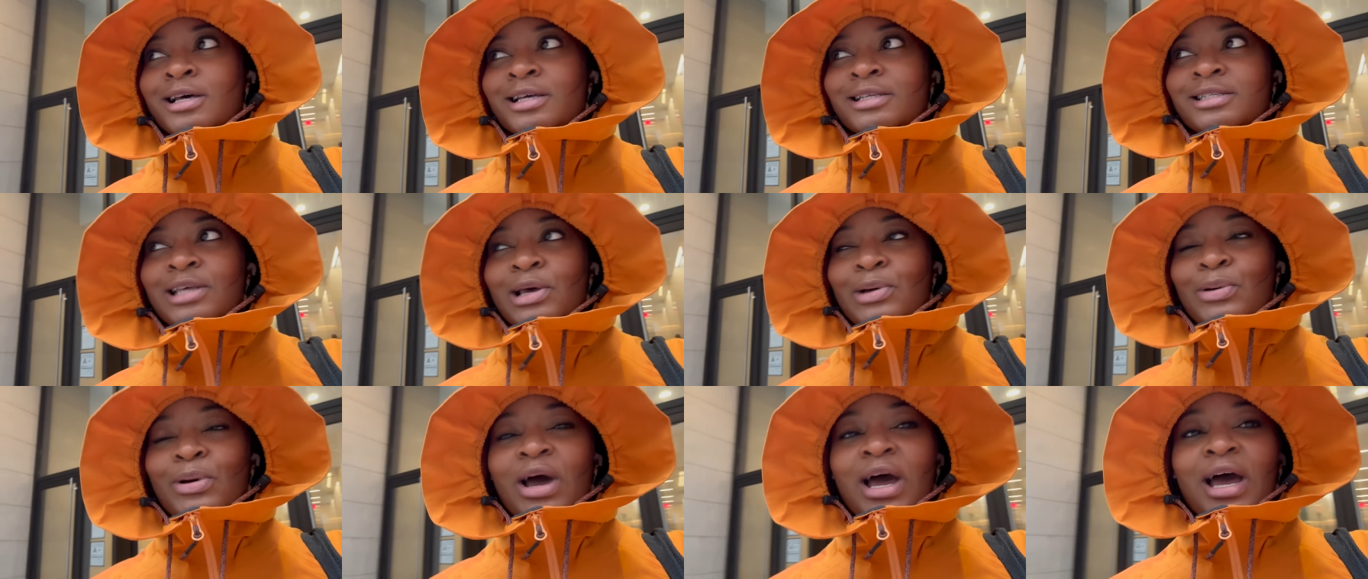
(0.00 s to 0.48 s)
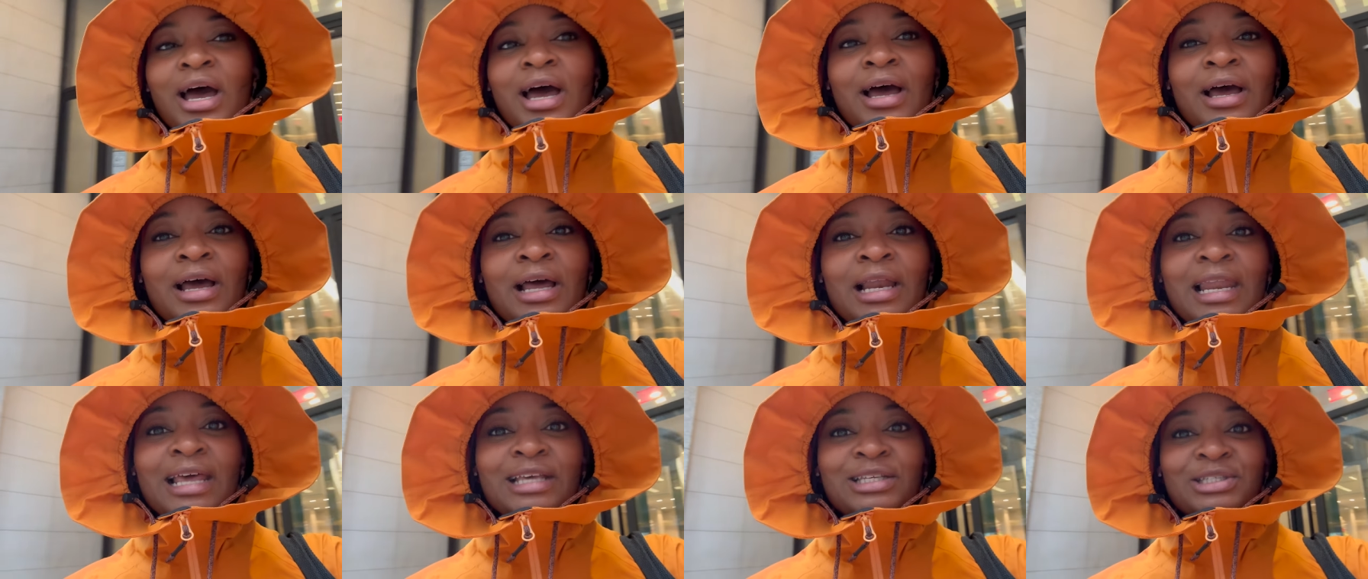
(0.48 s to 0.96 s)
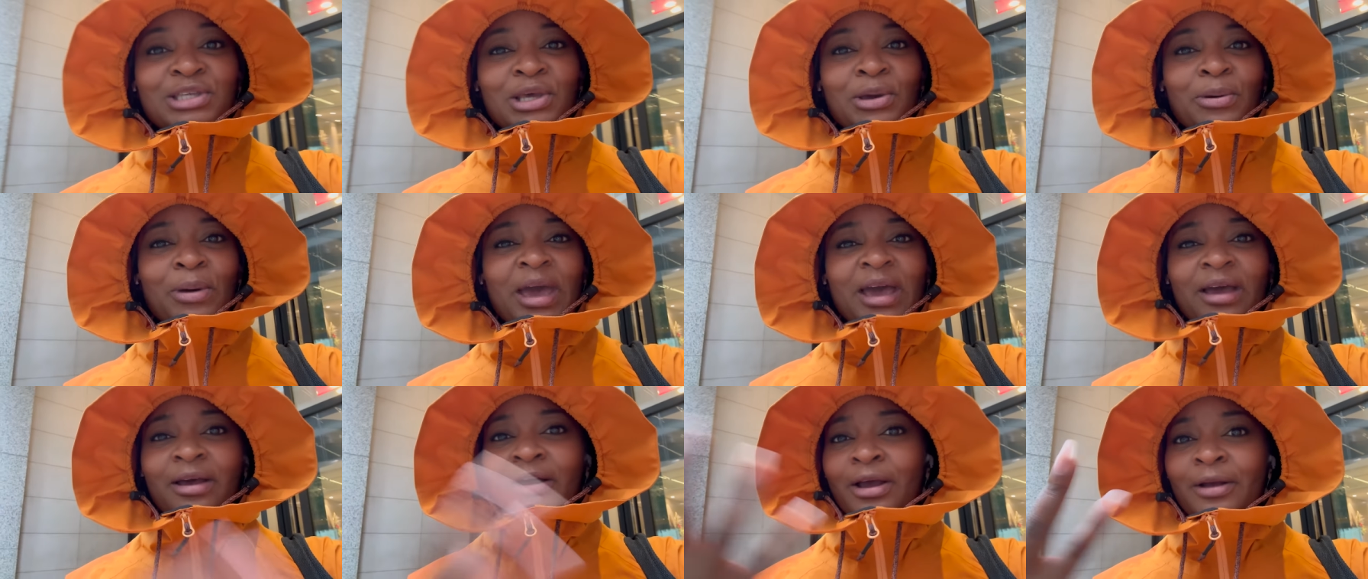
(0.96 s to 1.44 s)
So uh, let's do
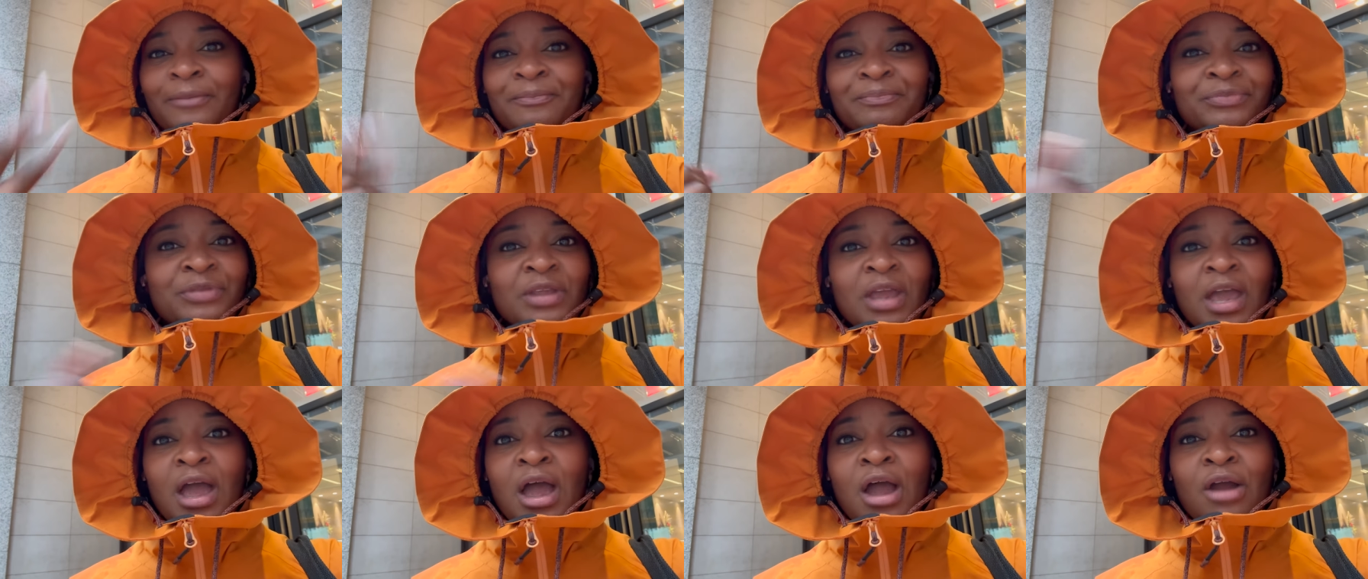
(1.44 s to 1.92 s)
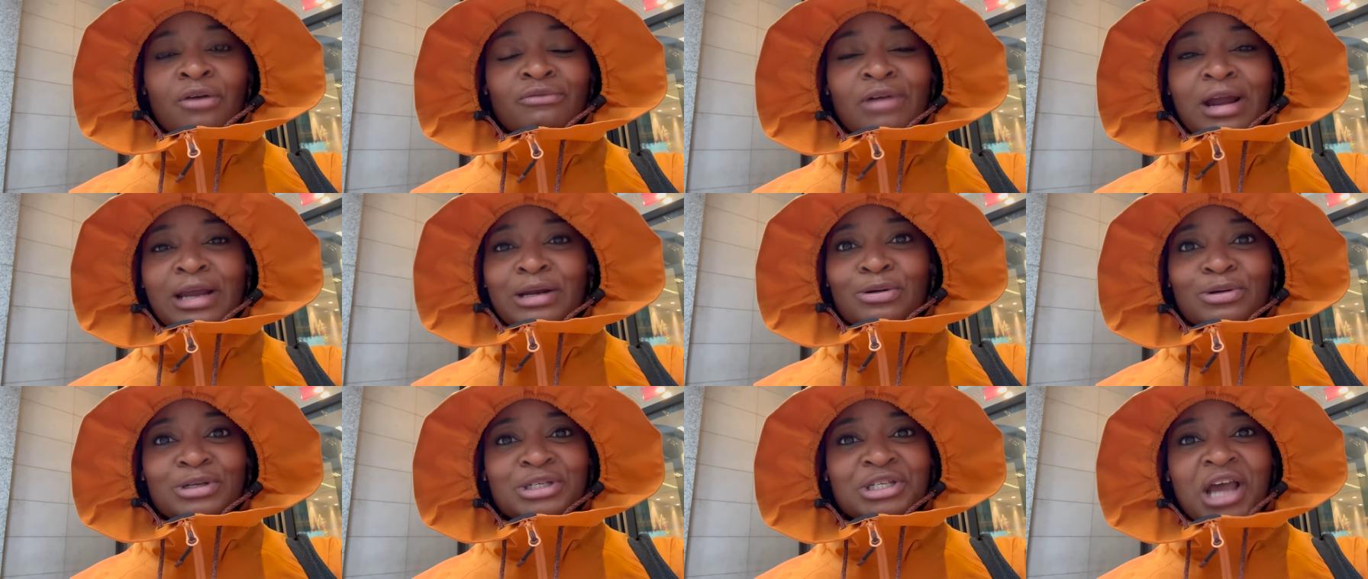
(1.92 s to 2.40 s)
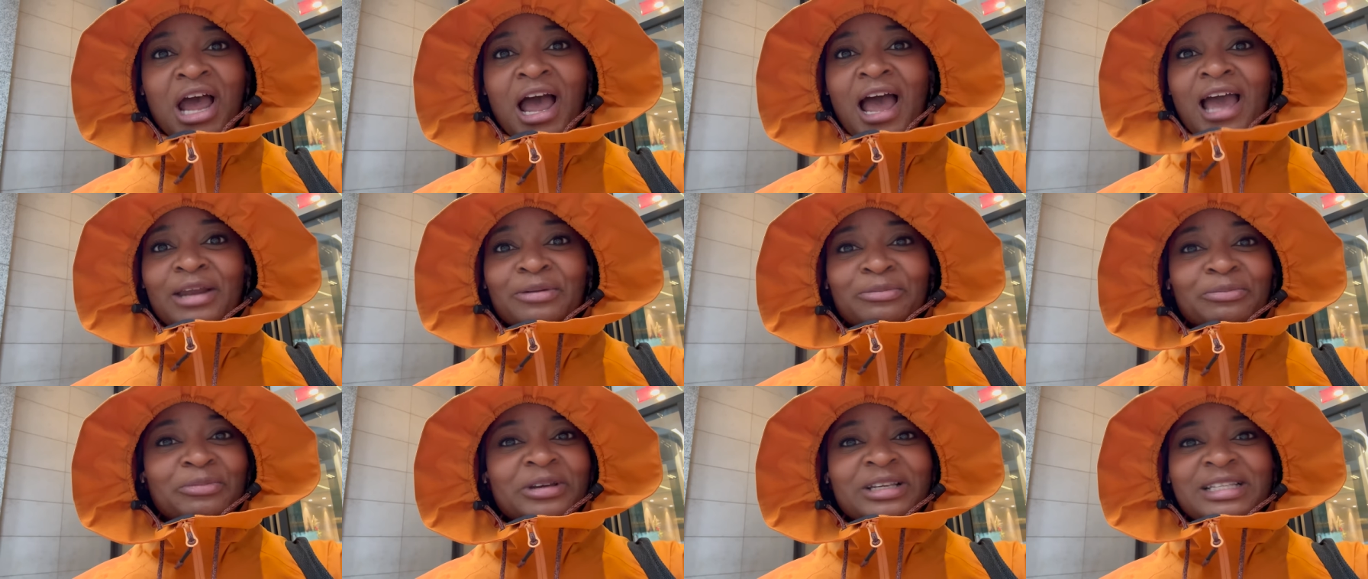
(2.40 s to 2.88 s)
it rain or
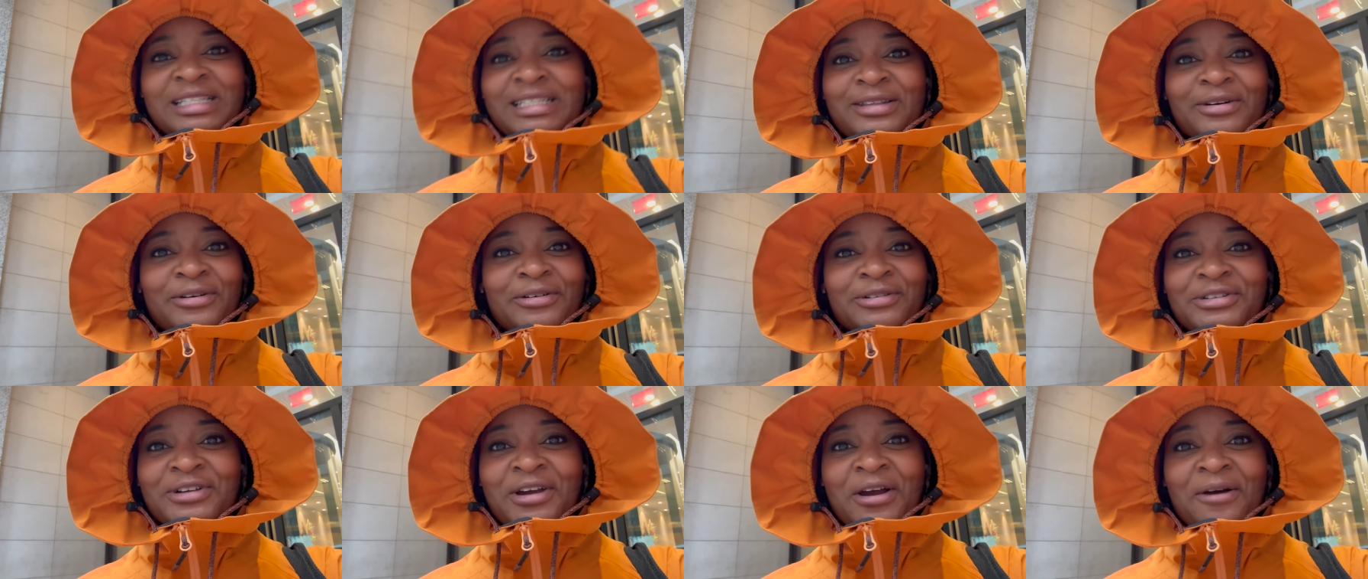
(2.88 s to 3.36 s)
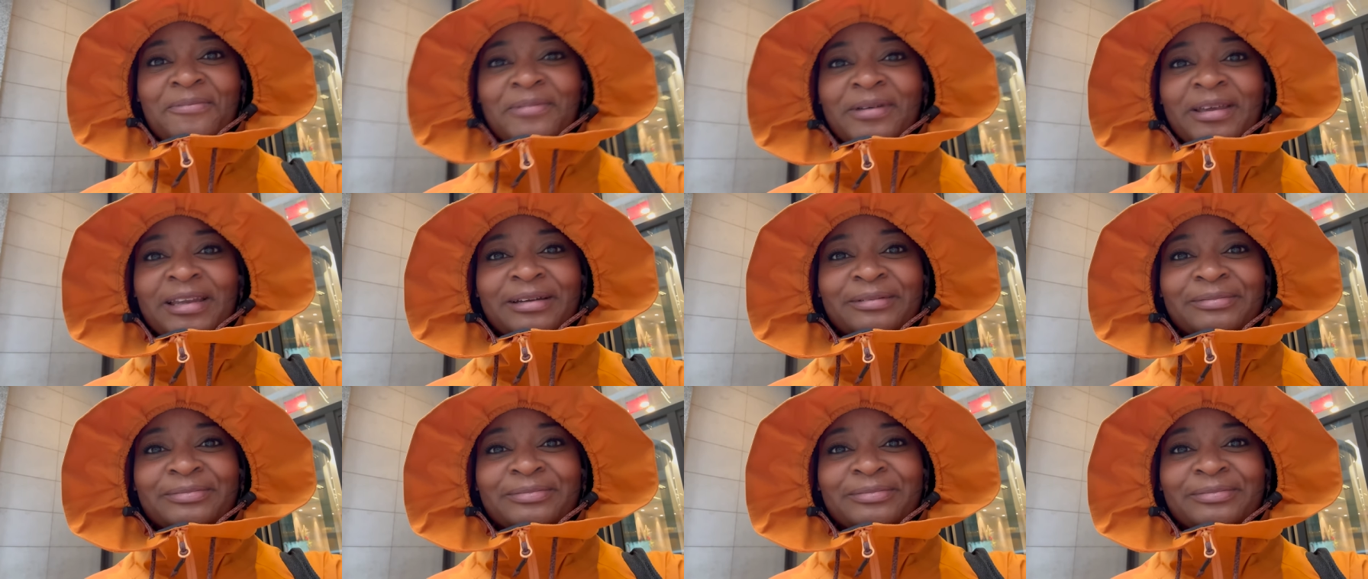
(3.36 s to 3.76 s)
shine, we still shopping.